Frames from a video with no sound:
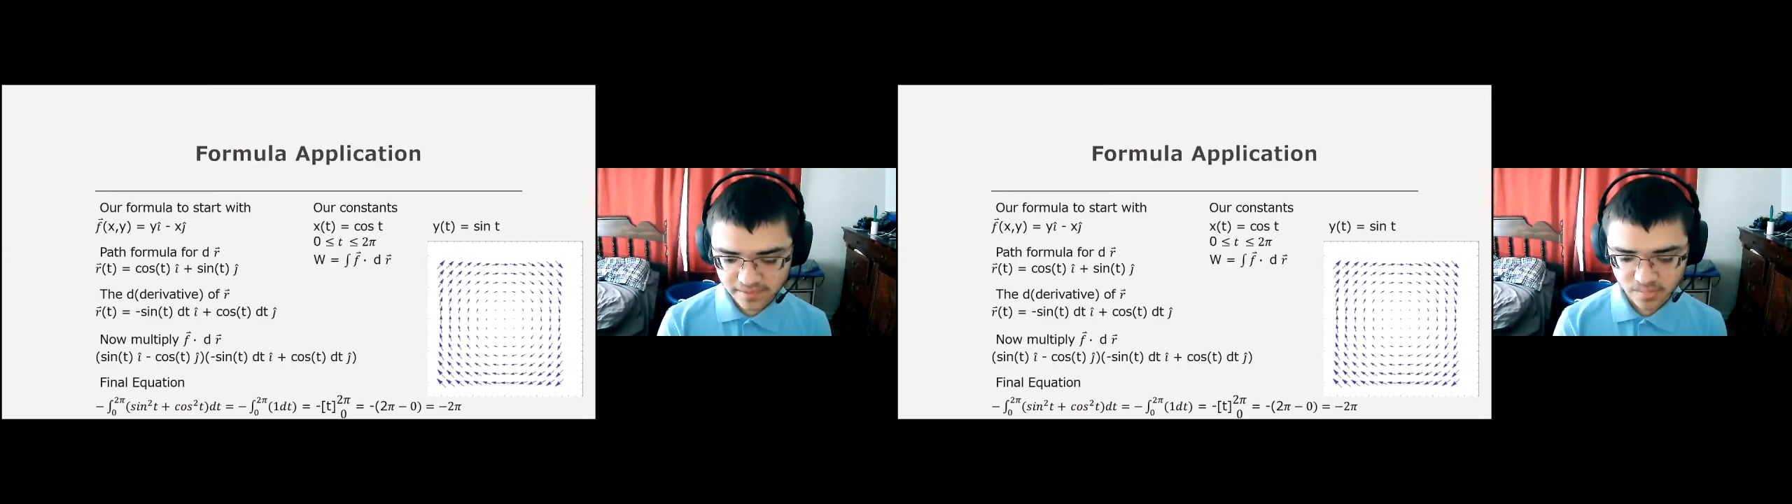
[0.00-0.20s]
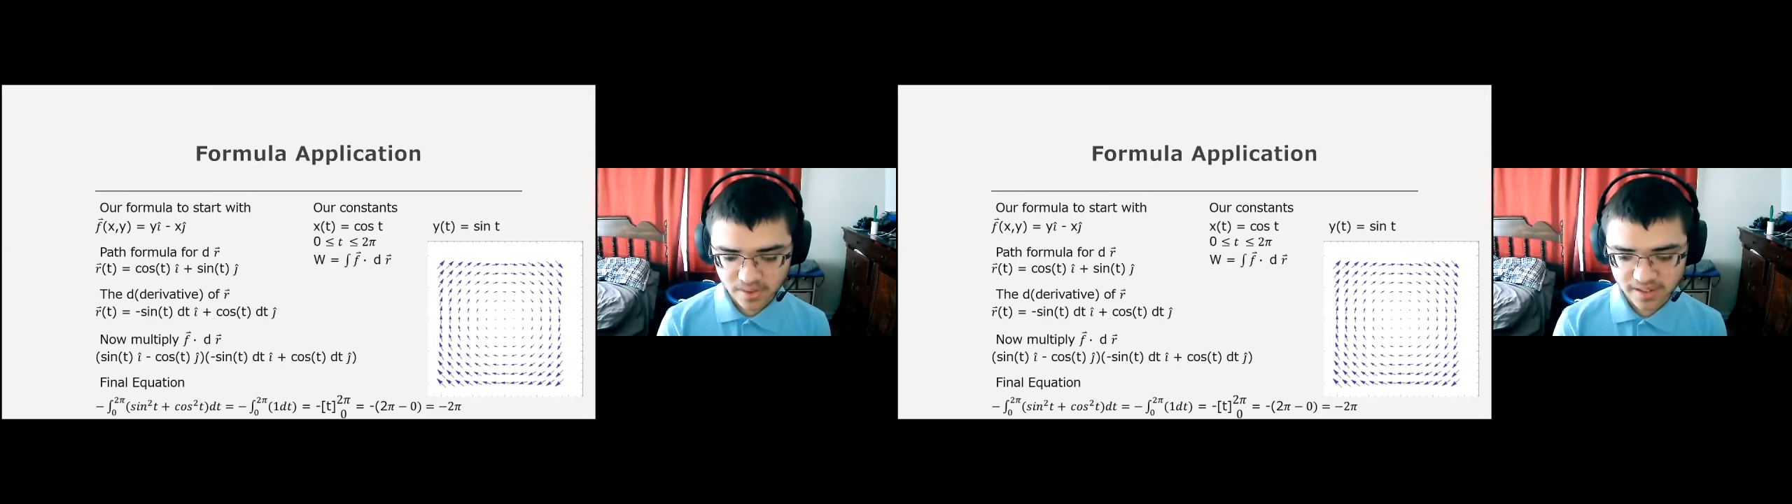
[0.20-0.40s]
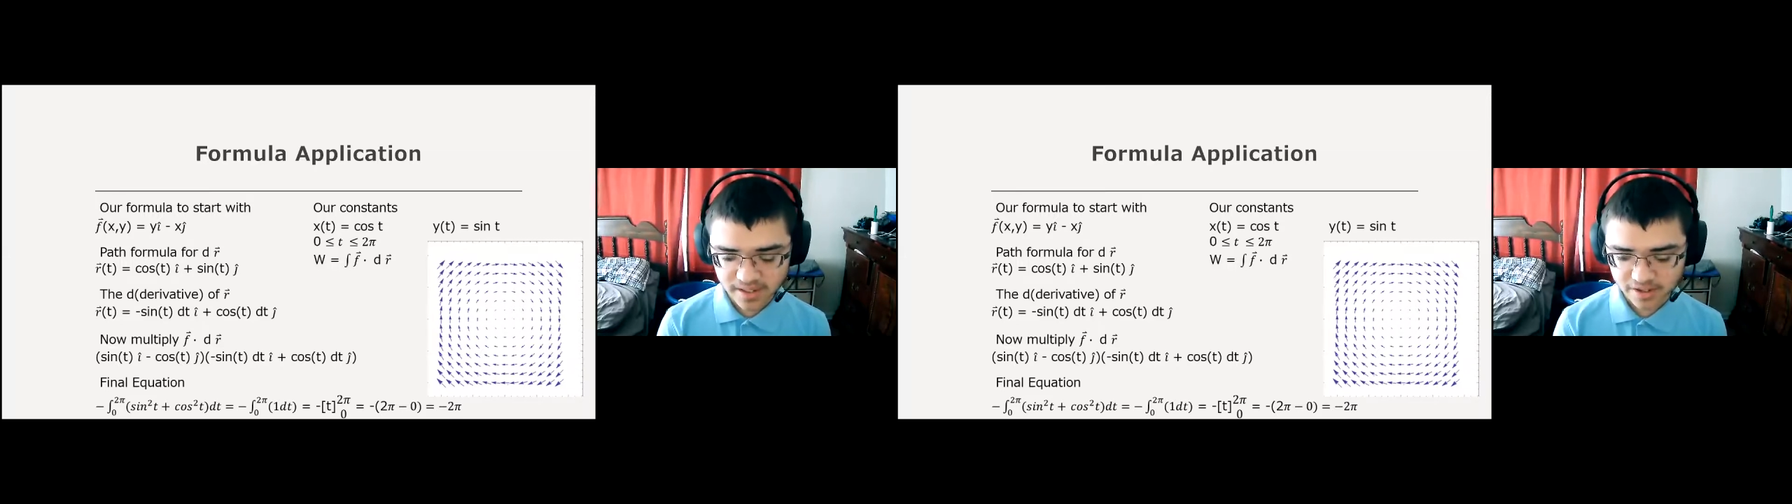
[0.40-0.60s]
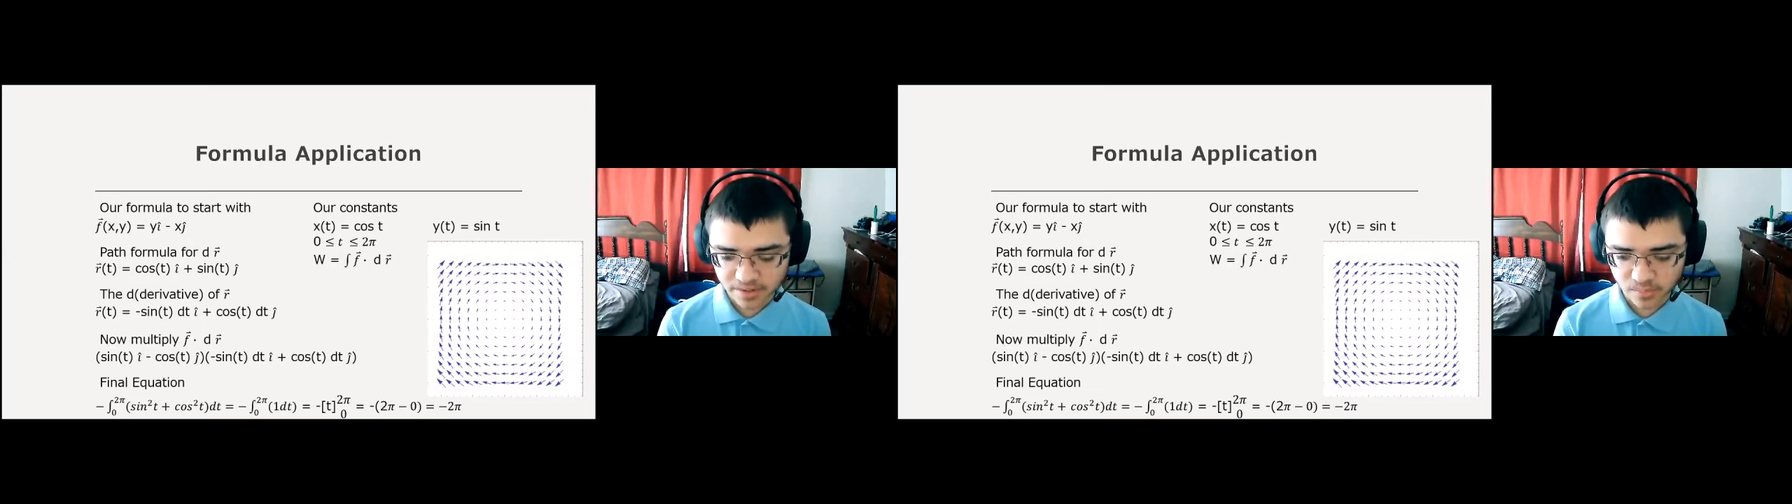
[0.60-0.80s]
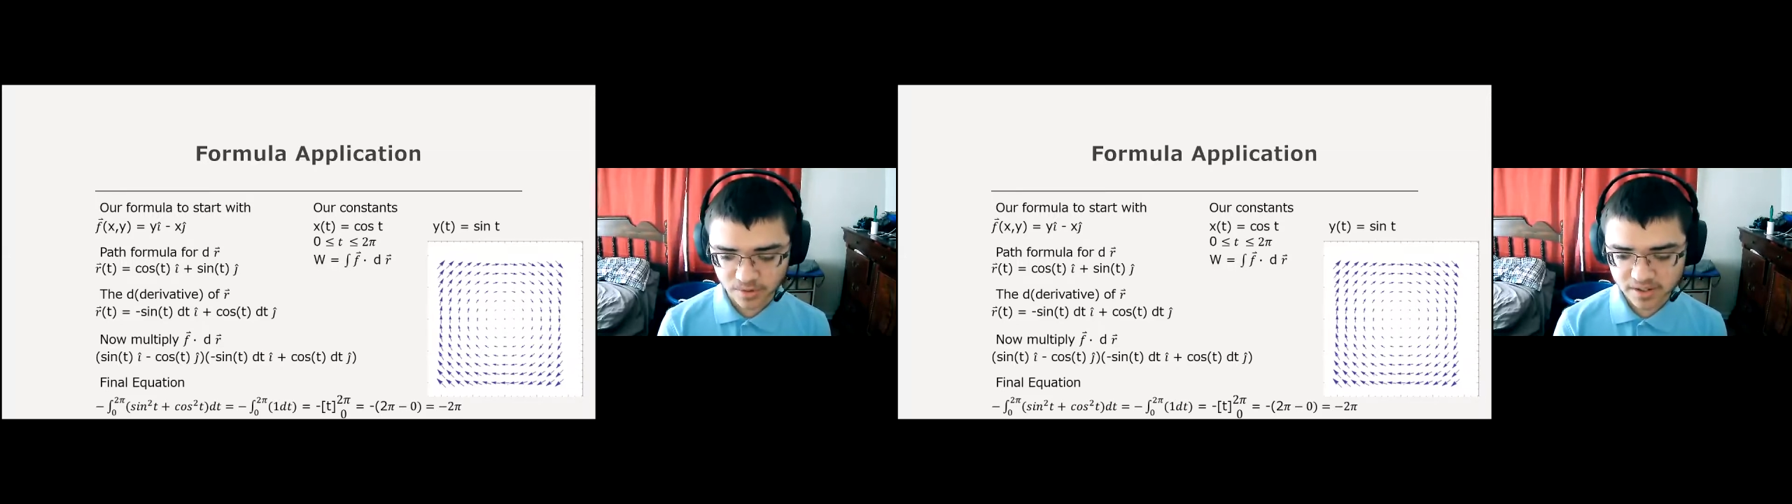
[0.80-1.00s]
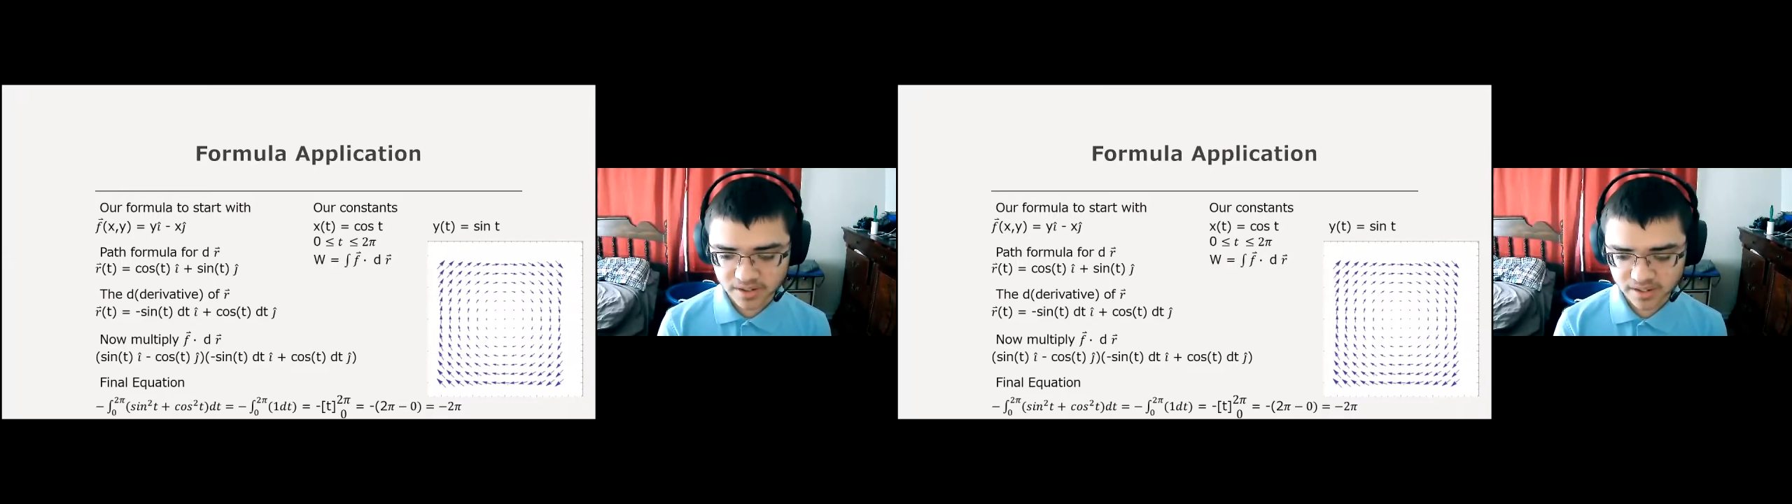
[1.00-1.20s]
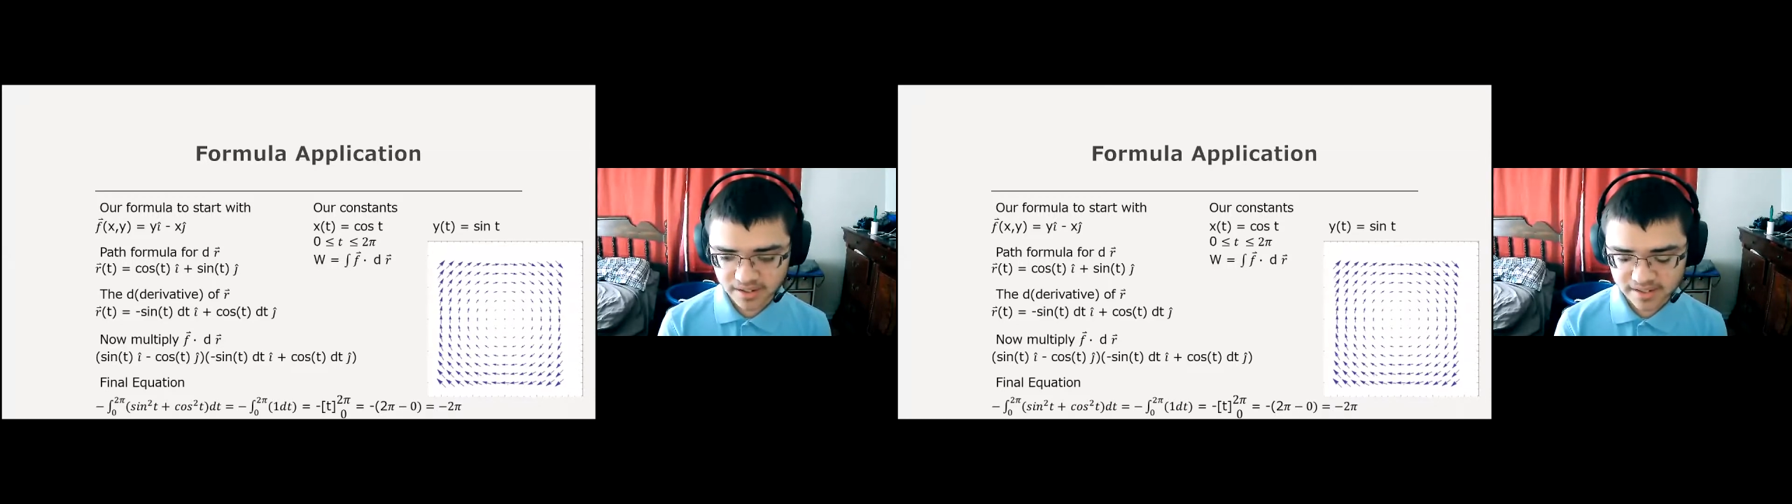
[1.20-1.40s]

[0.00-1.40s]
2 pi as your work done.